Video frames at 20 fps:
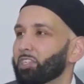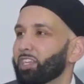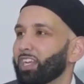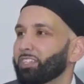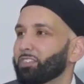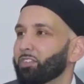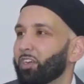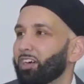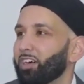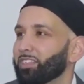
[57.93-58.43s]
should I
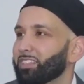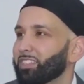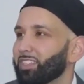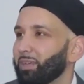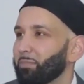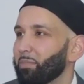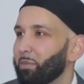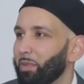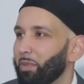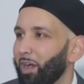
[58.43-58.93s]
talk to
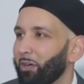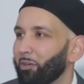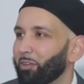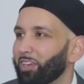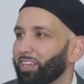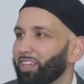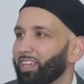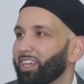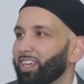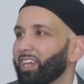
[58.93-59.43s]
them
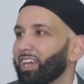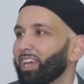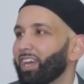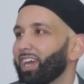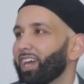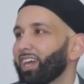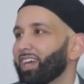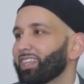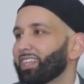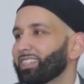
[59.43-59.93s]
about?
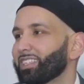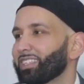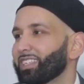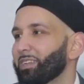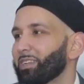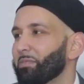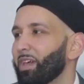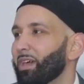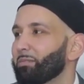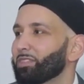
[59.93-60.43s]
And
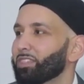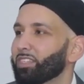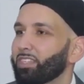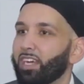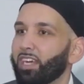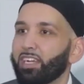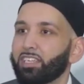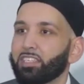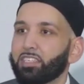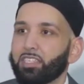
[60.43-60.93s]
Imam
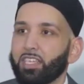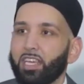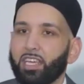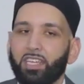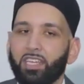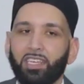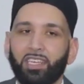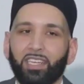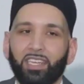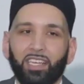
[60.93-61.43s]
Siraj
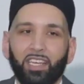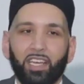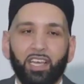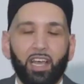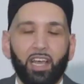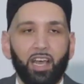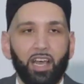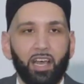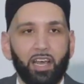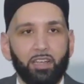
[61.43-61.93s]
said,
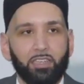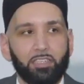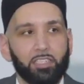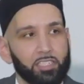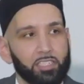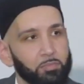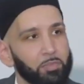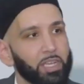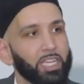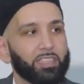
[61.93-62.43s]

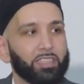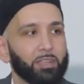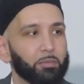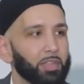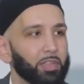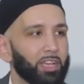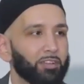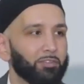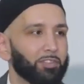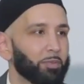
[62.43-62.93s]
just make them
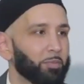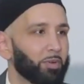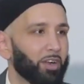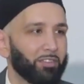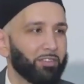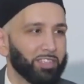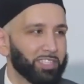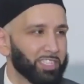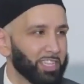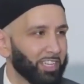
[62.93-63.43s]
love the
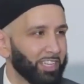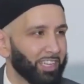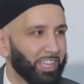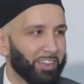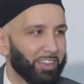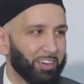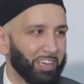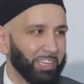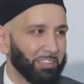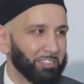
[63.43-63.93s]
Prophet
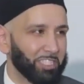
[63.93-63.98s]
sallallahu